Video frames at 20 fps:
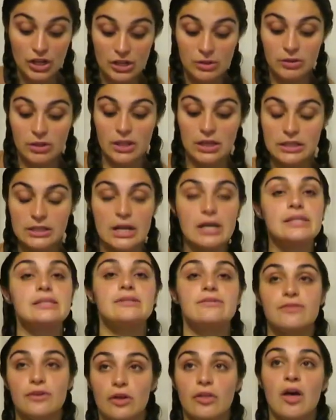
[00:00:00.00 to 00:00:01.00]
genuinely
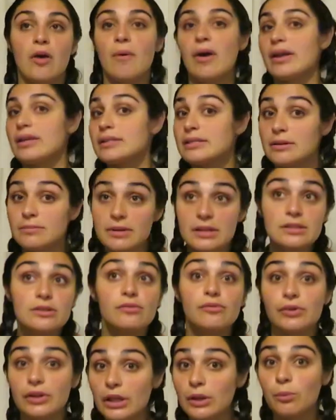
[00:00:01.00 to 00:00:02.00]
does feel that way, and some days
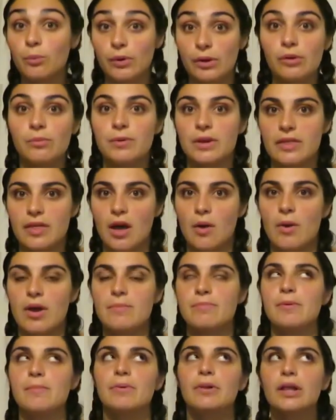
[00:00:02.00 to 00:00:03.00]
it really will be that
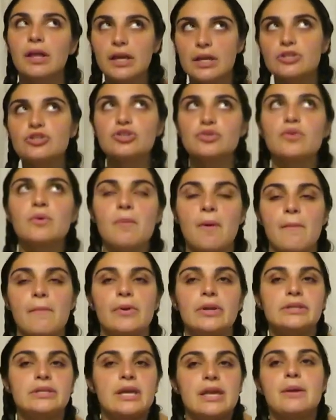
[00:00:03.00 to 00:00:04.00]
way. But please just
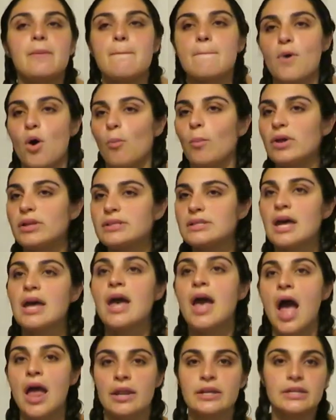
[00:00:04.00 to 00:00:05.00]
remember to take moments
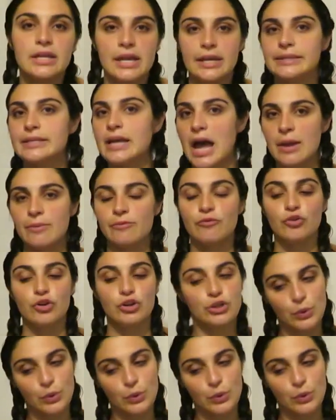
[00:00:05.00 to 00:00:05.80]
and to take time for